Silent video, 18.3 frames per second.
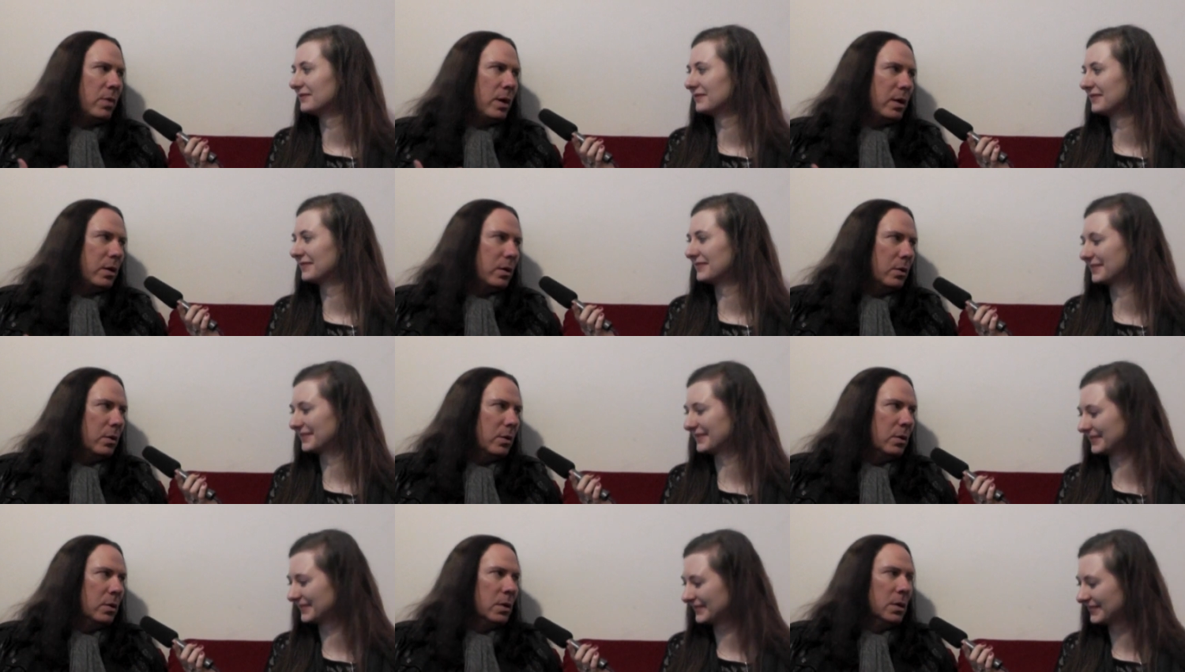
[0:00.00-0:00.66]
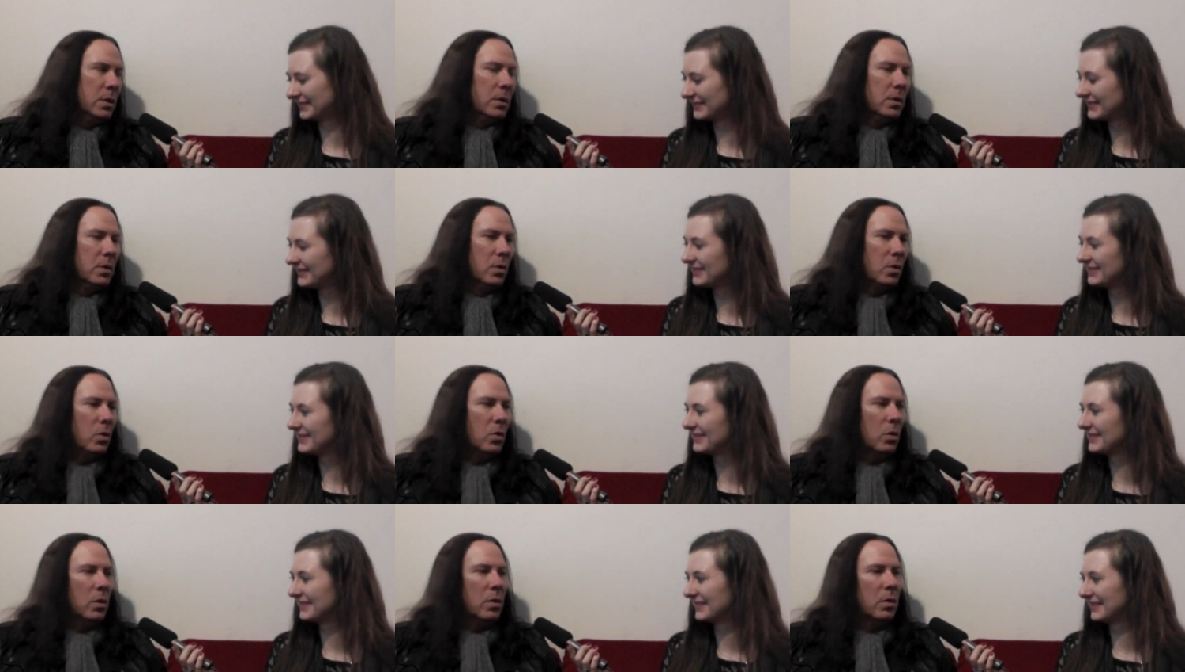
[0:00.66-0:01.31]
Speaker 1: record
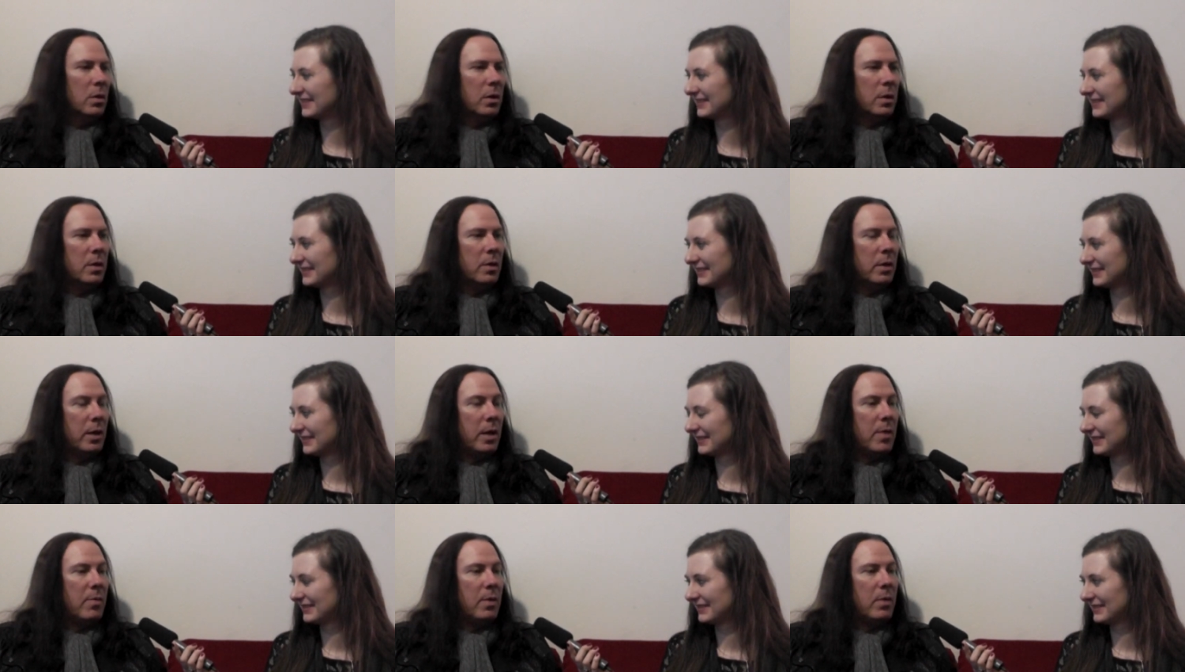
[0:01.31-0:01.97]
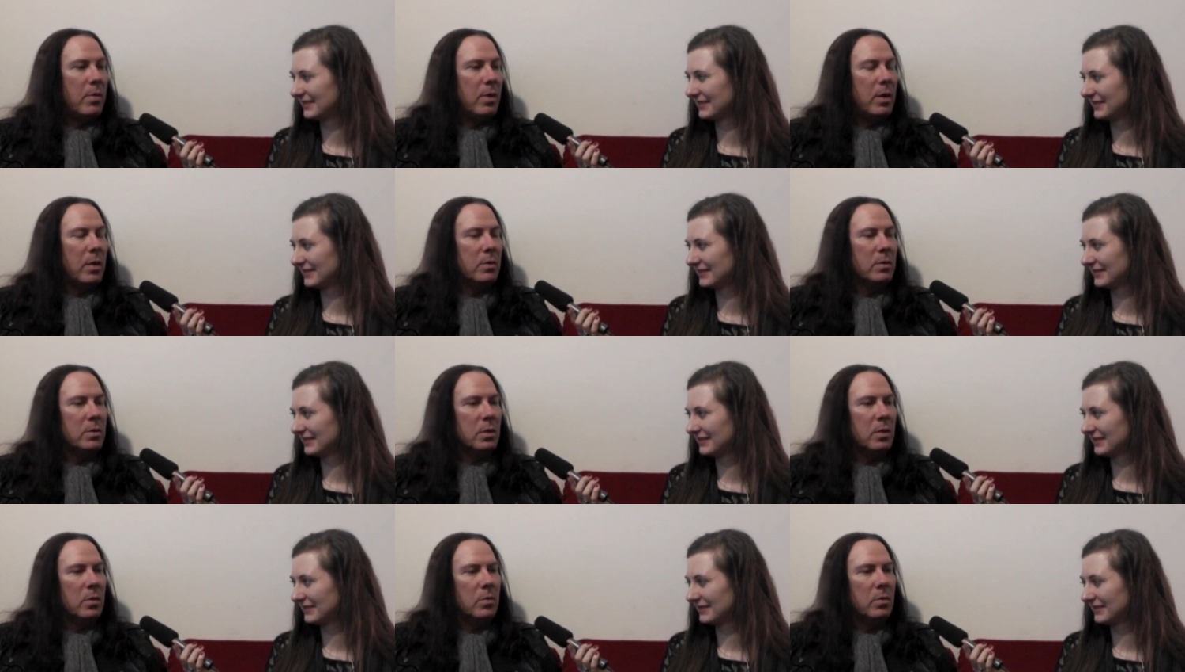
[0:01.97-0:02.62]
or another Kamelot
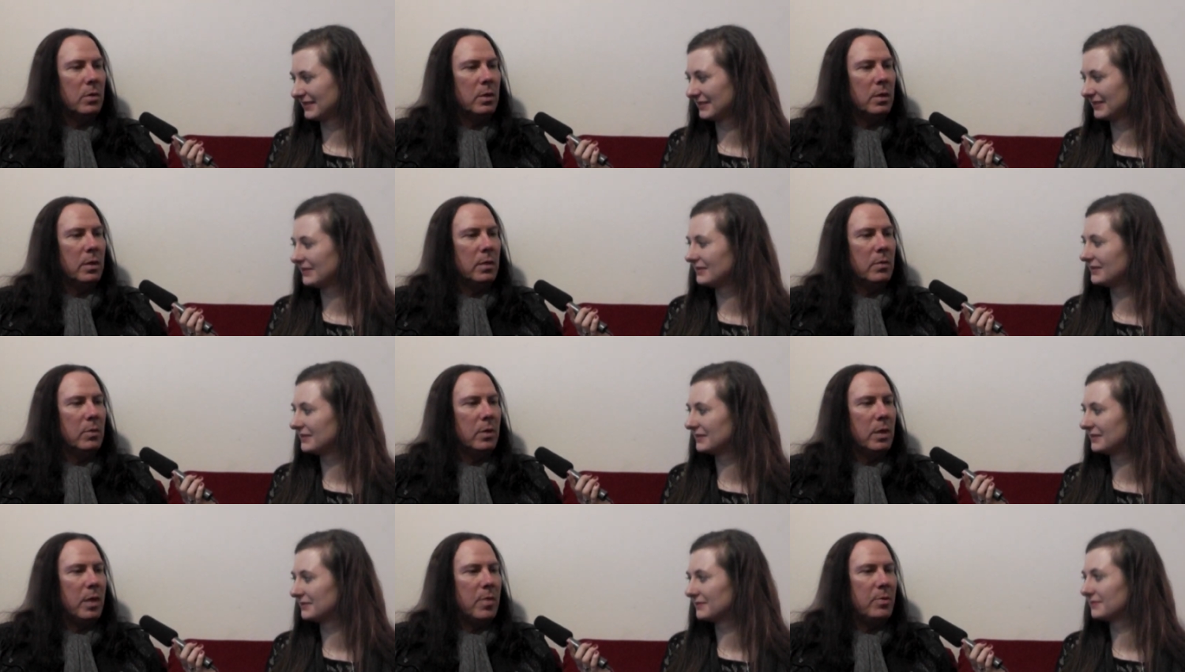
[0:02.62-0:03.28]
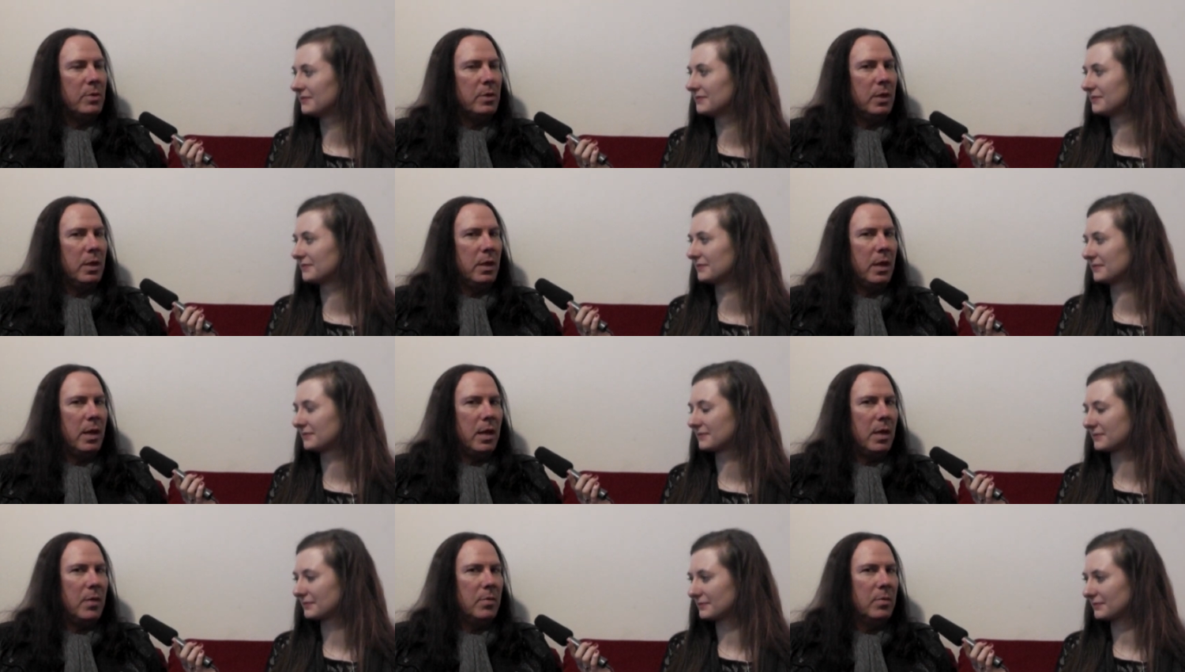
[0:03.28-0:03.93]
record. So when the opportunity
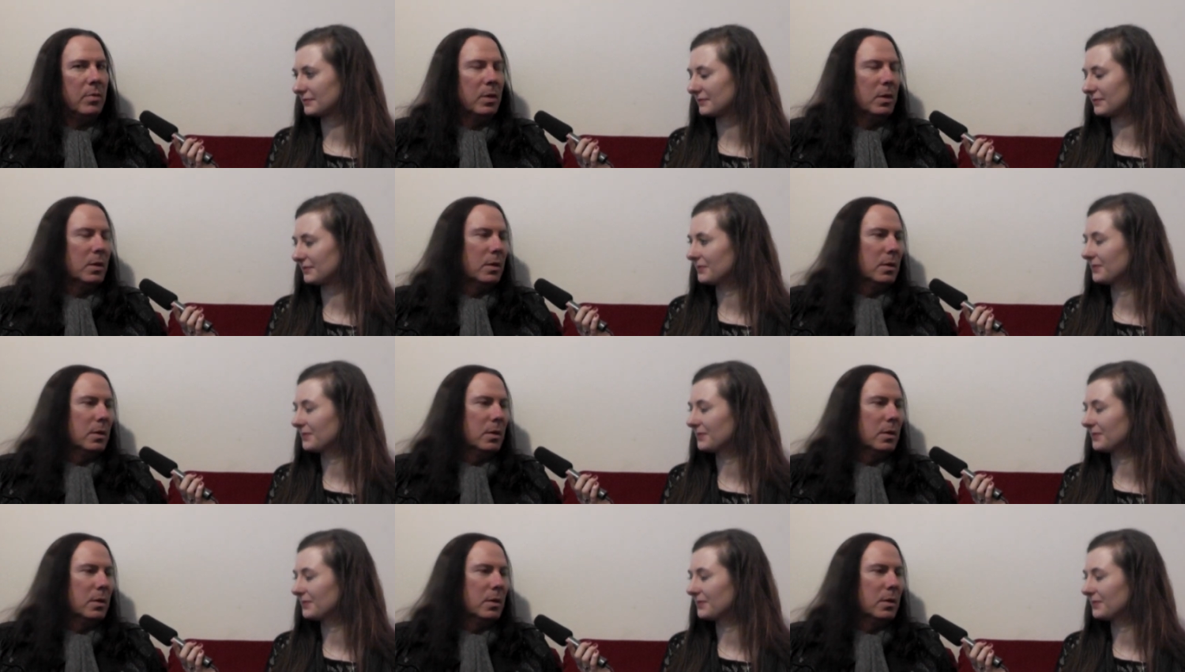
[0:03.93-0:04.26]
came,